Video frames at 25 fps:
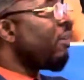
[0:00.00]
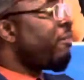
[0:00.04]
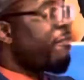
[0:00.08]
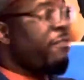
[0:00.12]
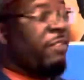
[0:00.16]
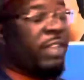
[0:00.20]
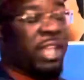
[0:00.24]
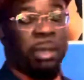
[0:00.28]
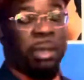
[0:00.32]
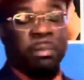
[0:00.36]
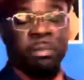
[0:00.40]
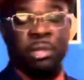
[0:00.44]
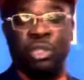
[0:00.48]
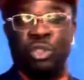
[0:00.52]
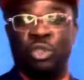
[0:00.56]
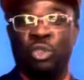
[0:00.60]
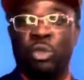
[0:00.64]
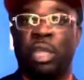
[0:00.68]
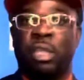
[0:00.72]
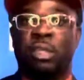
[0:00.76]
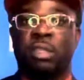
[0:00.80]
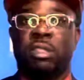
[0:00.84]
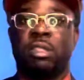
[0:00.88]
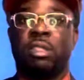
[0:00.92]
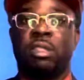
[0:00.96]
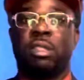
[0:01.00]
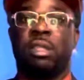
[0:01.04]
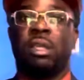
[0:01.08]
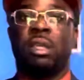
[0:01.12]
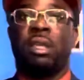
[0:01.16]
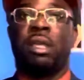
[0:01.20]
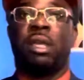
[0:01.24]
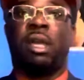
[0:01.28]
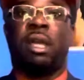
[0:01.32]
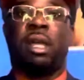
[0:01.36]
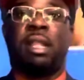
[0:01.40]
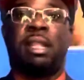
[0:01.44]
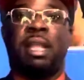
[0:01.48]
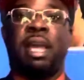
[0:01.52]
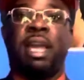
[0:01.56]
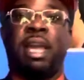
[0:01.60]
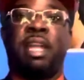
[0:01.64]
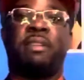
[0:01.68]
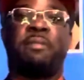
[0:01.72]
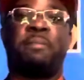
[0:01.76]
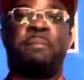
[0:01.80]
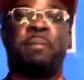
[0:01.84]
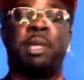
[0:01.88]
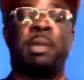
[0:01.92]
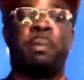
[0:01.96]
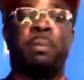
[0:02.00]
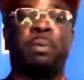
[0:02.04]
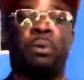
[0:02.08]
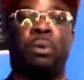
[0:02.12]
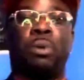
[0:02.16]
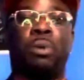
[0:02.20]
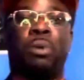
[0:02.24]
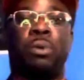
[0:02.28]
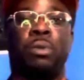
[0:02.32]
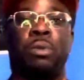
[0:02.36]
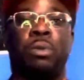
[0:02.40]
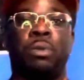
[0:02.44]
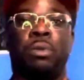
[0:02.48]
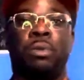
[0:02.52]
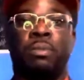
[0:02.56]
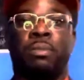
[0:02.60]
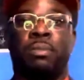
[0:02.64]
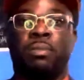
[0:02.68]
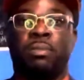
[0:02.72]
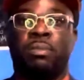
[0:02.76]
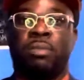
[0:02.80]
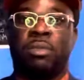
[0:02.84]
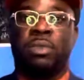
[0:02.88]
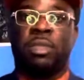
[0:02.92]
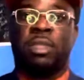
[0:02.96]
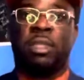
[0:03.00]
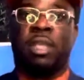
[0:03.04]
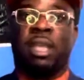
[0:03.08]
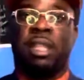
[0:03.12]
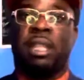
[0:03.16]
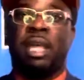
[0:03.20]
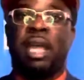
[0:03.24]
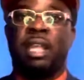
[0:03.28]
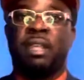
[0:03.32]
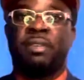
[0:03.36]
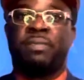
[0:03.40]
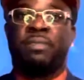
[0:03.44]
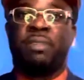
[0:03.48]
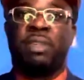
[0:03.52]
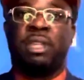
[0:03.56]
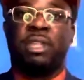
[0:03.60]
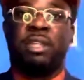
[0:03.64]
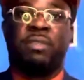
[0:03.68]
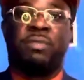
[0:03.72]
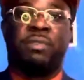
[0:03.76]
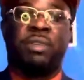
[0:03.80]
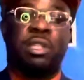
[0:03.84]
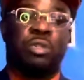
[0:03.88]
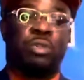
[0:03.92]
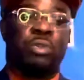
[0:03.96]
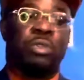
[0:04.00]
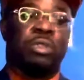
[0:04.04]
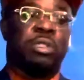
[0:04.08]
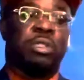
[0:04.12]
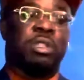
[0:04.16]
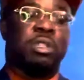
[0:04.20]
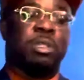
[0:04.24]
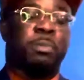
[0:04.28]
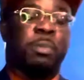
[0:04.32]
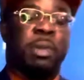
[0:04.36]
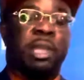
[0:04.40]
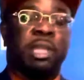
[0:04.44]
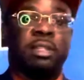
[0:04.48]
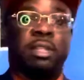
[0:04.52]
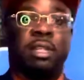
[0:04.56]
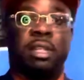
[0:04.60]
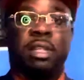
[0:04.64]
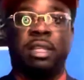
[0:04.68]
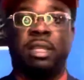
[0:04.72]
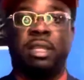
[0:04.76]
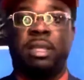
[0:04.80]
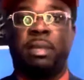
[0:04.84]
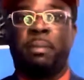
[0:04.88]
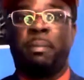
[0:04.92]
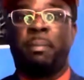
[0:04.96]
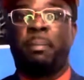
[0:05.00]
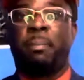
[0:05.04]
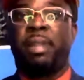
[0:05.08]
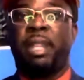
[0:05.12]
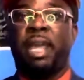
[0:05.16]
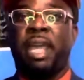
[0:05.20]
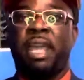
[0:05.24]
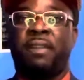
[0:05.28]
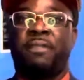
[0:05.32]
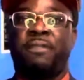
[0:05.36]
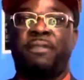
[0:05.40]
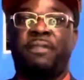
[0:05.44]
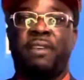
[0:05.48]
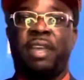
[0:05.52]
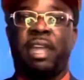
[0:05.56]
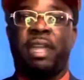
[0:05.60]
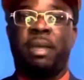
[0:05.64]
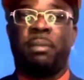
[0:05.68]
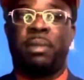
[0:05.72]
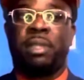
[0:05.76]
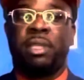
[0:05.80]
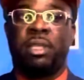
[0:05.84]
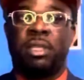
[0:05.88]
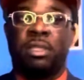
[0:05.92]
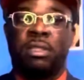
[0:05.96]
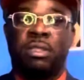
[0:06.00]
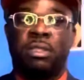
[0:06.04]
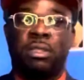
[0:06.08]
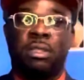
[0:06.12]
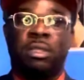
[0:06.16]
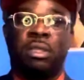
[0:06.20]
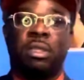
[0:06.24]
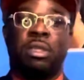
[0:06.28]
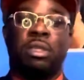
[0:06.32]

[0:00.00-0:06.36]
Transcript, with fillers: family trust. A lot of people a lot of individuals, especially black families,